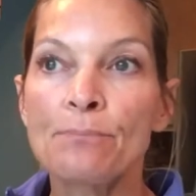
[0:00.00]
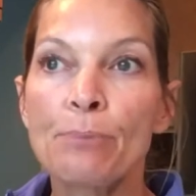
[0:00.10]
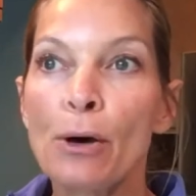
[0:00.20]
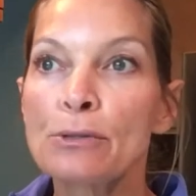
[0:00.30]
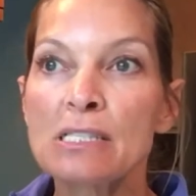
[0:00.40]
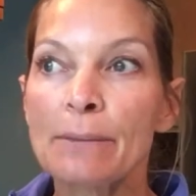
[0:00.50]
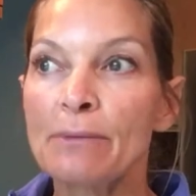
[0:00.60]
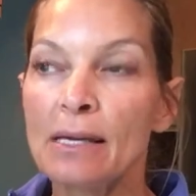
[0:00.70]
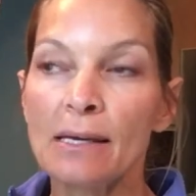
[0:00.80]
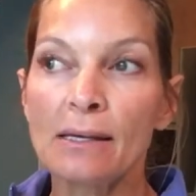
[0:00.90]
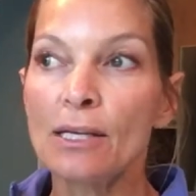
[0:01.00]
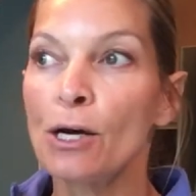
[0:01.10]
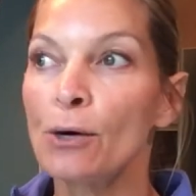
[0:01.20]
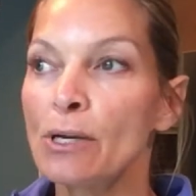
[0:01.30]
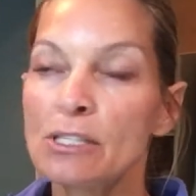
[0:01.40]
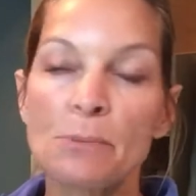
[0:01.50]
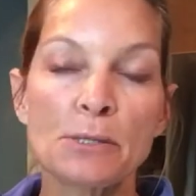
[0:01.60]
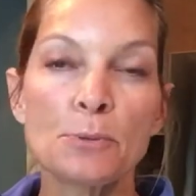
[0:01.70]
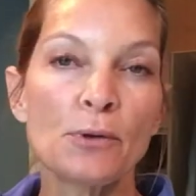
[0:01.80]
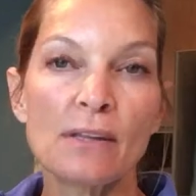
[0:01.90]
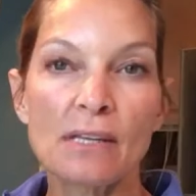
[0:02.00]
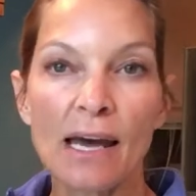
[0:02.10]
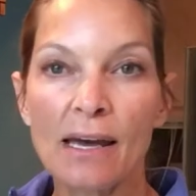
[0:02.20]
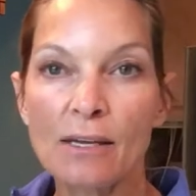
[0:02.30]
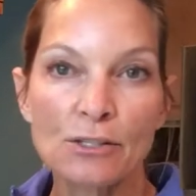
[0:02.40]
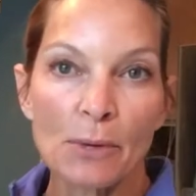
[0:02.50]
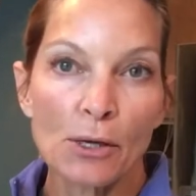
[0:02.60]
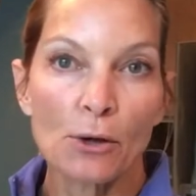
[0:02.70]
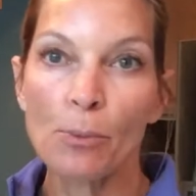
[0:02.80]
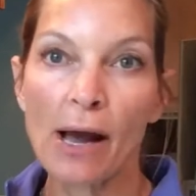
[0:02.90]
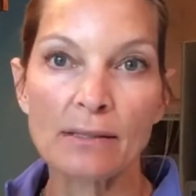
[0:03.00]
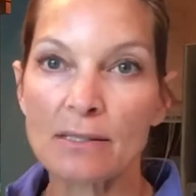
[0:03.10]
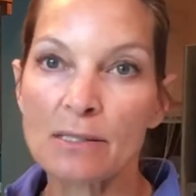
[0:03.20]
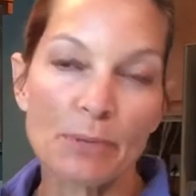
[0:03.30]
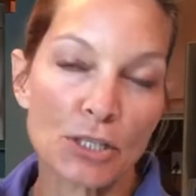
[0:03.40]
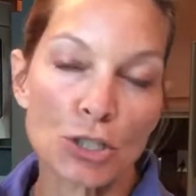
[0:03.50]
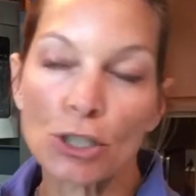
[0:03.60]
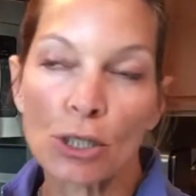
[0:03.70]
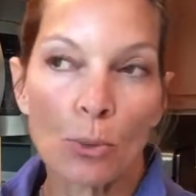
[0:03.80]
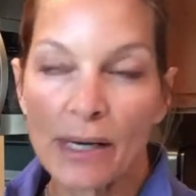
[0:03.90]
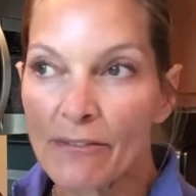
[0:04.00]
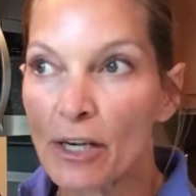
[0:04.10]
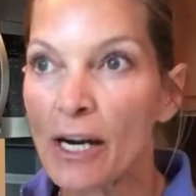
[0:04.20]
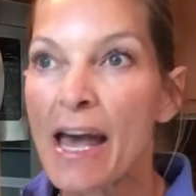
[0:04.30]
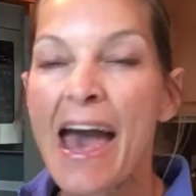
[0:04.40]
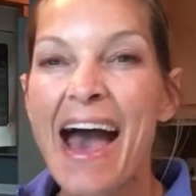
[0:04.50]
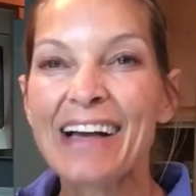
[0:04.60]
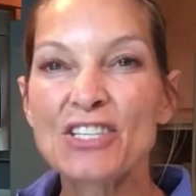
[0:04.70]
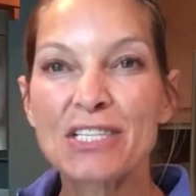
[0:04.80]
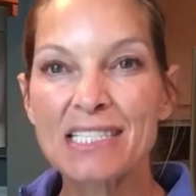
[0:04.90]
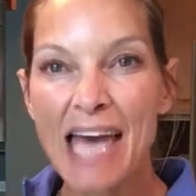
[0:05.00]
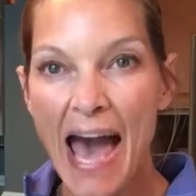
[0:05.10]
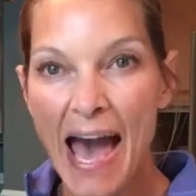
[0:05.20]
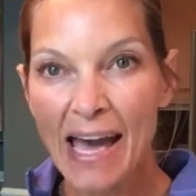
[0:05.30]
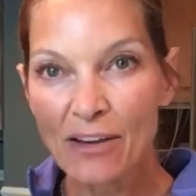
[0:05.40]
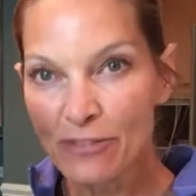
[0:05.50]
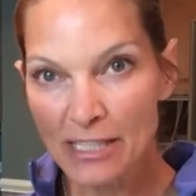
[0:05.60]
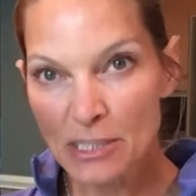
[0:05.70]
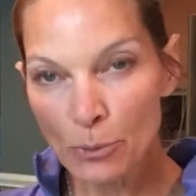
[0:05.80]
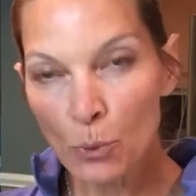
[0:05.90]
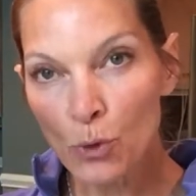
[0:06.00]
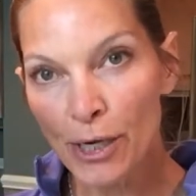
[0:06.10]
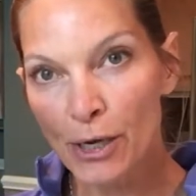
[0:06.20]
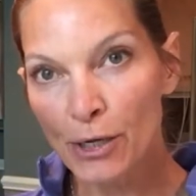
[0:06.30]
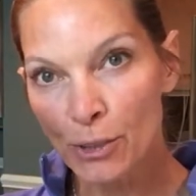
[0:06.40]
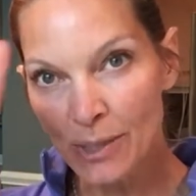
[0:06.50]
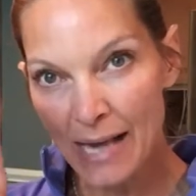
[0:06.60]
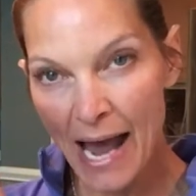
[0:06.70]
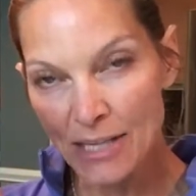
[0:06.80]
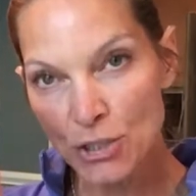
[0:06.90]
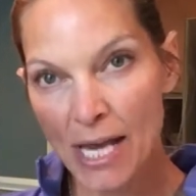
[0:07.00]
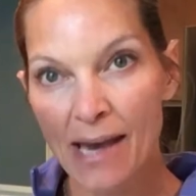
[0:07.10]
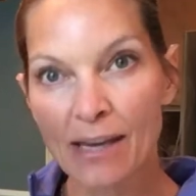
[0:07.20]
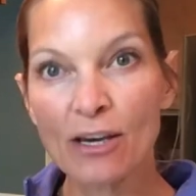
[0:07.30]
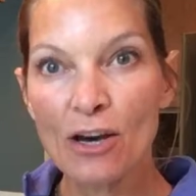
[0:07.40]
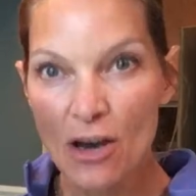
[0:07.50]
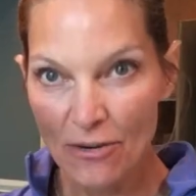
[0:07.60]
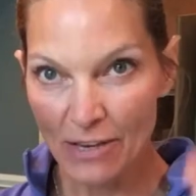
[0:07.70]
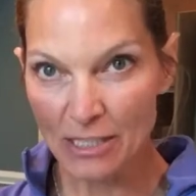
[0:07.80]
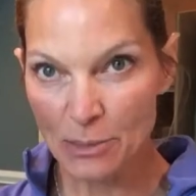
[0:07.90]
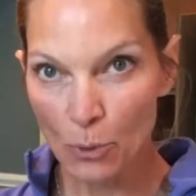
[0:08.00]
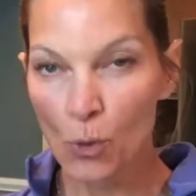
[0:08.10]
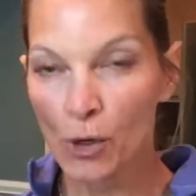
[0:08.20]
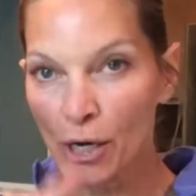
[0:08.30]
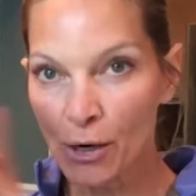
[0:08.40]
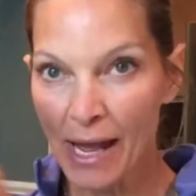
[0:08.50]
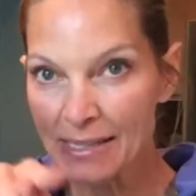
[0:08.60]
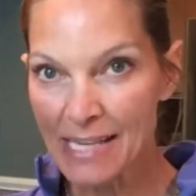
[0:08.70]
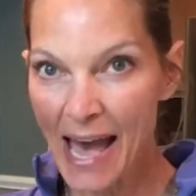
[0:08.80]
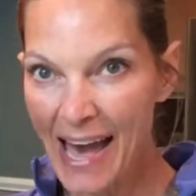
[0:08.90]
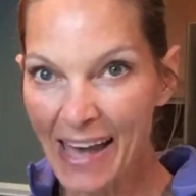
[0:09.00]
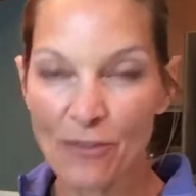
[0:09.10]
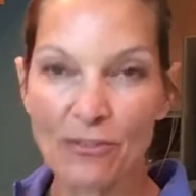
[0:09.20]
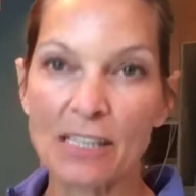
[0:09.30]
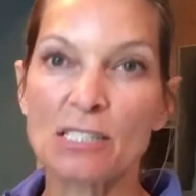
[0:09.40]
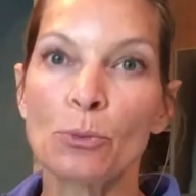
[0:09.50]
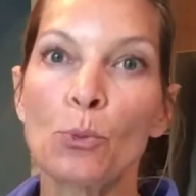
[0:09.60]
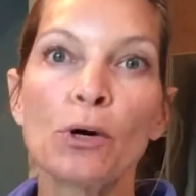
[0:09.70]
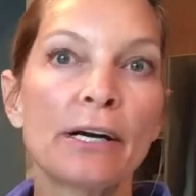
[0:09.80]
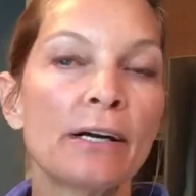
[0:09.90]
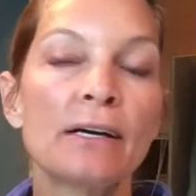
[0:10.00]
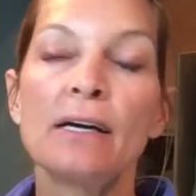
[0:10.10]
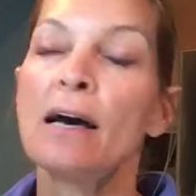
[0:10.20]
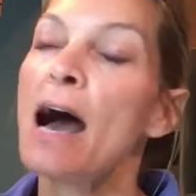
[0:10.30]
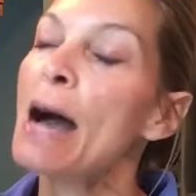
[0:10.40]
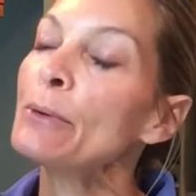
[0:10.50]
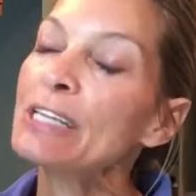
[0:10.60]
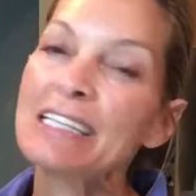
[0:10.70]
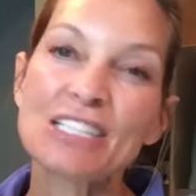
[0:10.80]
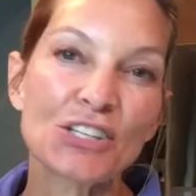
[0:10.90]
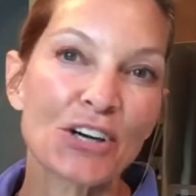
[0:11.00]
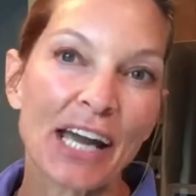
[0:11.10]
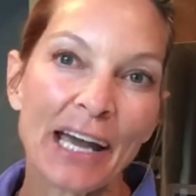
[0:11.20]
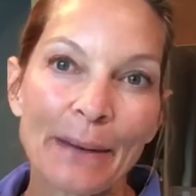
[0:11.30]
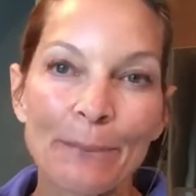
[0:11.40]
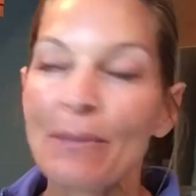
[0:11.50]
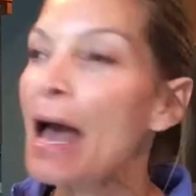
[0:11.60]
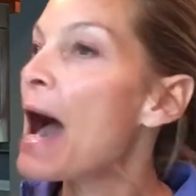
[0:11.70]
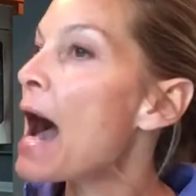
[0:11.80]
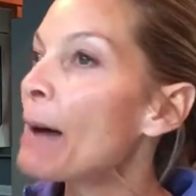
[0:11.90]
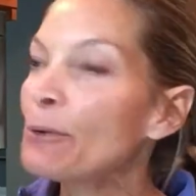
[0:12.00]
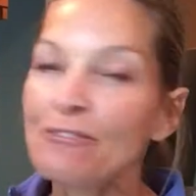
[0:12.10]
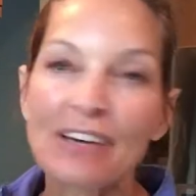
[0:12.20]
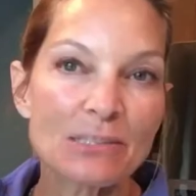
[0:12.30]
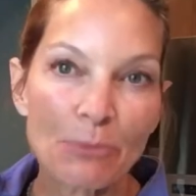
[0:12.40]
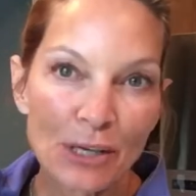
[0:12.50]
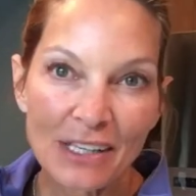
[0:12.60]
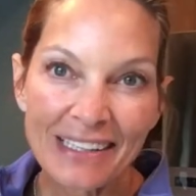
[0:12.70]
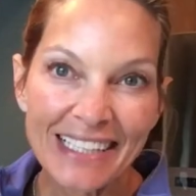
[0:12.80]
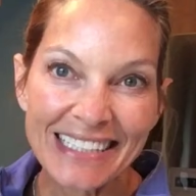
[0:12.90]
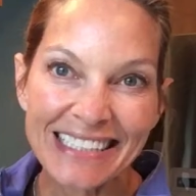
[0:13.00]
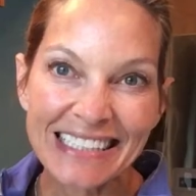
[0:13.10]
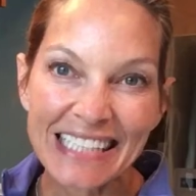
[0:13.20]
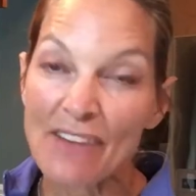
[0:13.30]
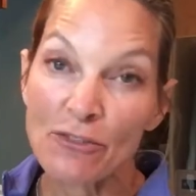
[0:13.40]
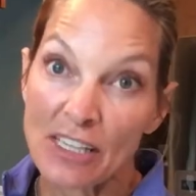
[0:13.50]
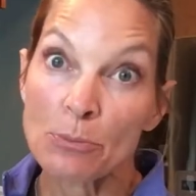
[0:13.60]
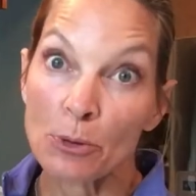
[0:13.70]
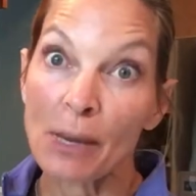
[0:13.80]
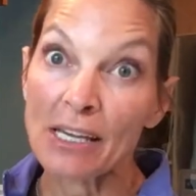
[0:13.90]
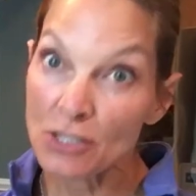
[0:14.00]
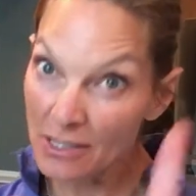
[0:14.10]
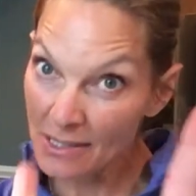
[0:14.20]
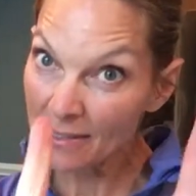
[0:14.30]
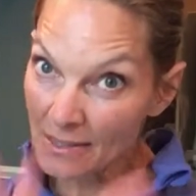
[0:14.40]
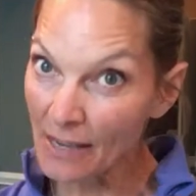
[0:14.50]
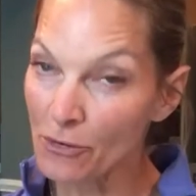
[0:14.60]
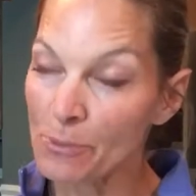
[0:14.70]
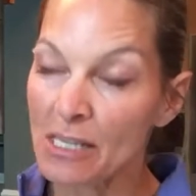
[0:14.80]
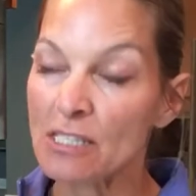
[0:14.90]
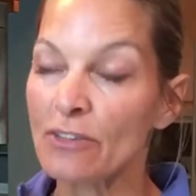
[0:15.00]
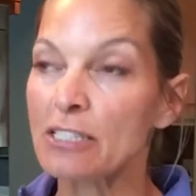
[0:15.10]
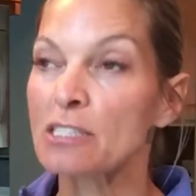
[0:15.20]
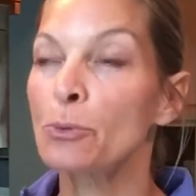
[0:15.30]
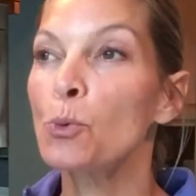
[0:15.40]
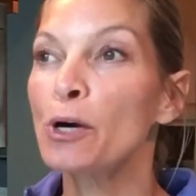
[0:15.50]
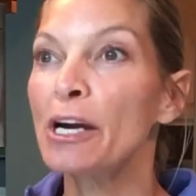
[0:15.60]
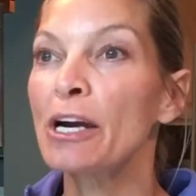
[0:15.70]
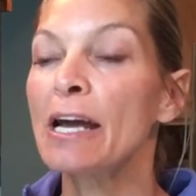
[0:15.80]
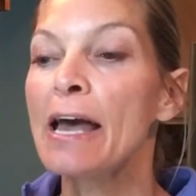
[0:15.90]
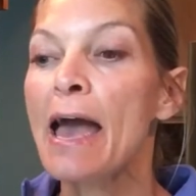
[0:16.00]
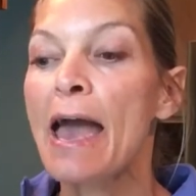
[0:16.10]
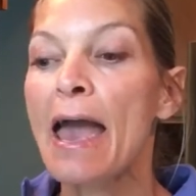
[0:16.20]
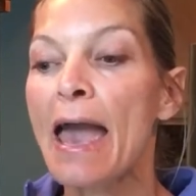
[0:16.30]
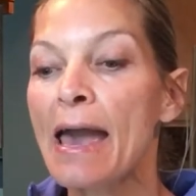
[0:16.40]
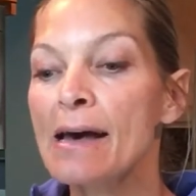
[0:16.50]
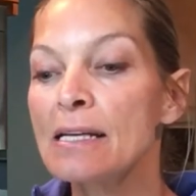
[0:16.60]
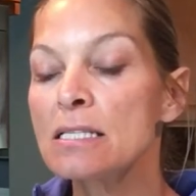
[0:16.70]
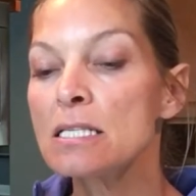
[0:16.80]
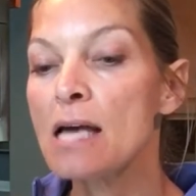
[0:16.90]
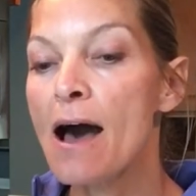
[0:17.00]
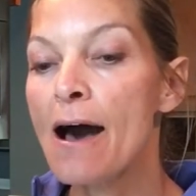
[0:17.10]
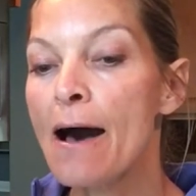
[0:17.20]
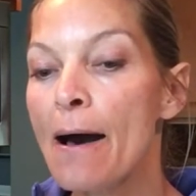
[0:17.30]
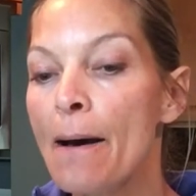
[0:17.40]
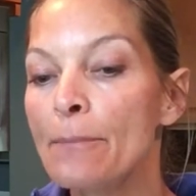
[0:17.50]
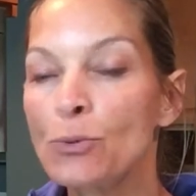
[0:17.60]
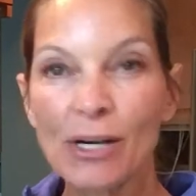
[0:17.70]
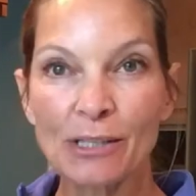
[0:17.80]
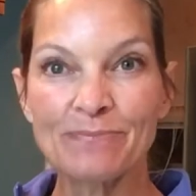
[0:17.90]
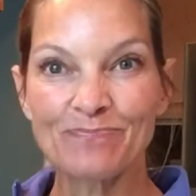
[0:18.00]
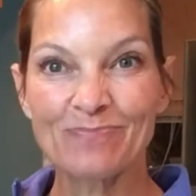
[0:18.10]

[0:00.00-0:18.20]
Post something, you know, here's my smoothie of the day, here's my yoga practice picture, or whatever, and just tag Flexible Warrior. You can hashtag Flexible Warrior and tag Flexible Warrior. I'm on Instagram, I'm on Facebook. I have a Facebook page aside from this, Flexible Warrior, and Twitter